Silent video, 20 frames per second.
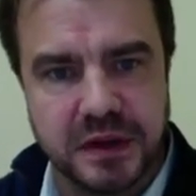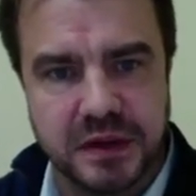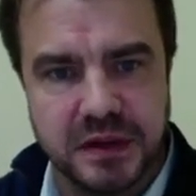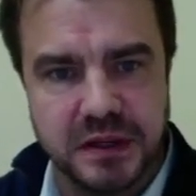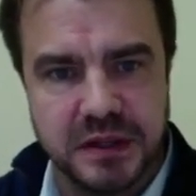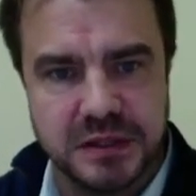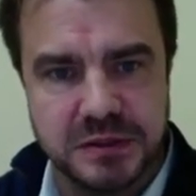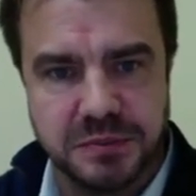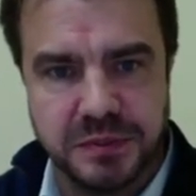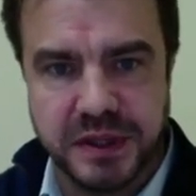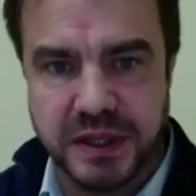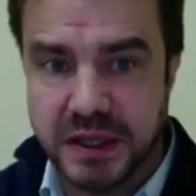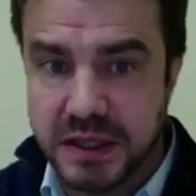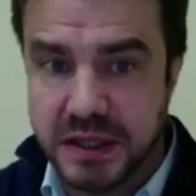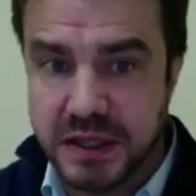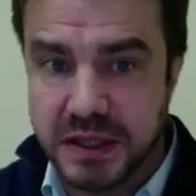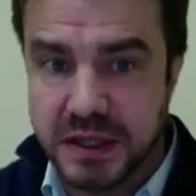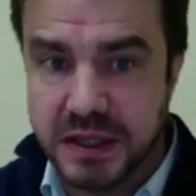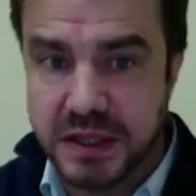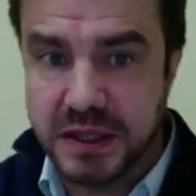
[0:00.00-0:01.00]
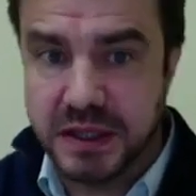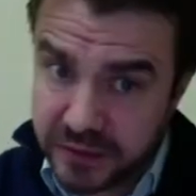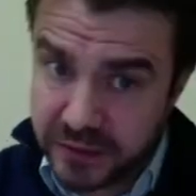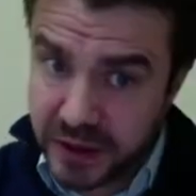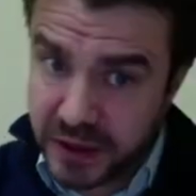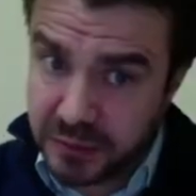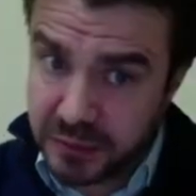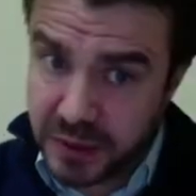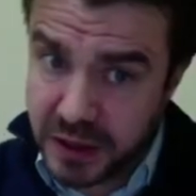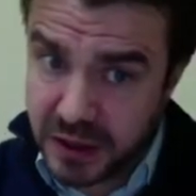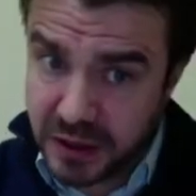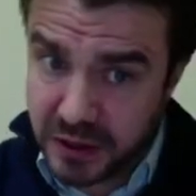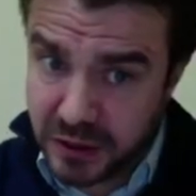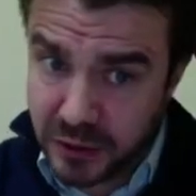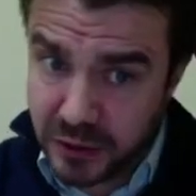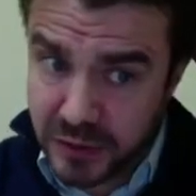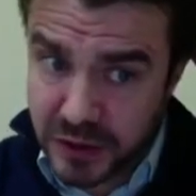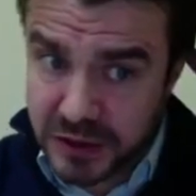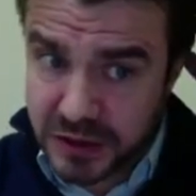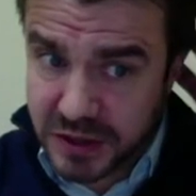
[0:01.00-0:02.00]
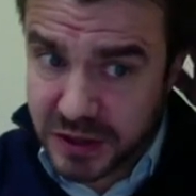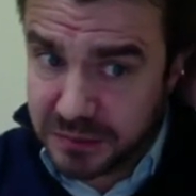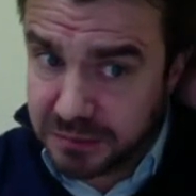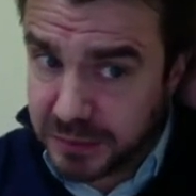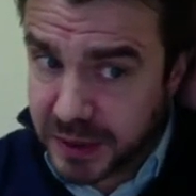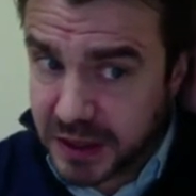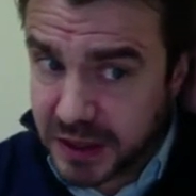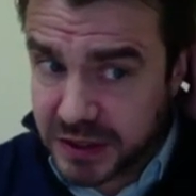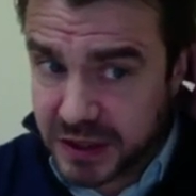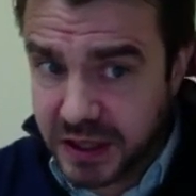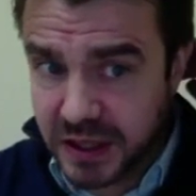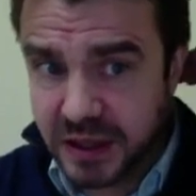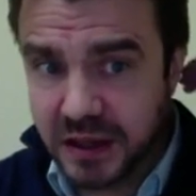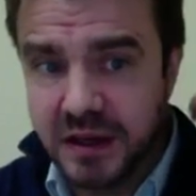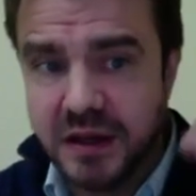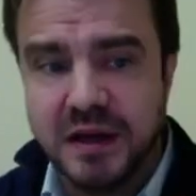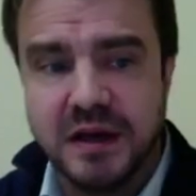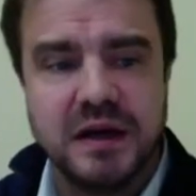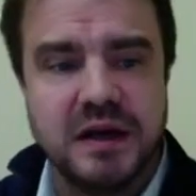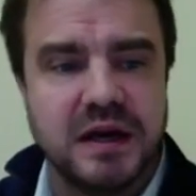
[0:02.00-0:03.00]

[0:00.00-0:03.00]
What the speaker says: did his PhD at the Renmin University in Beijing,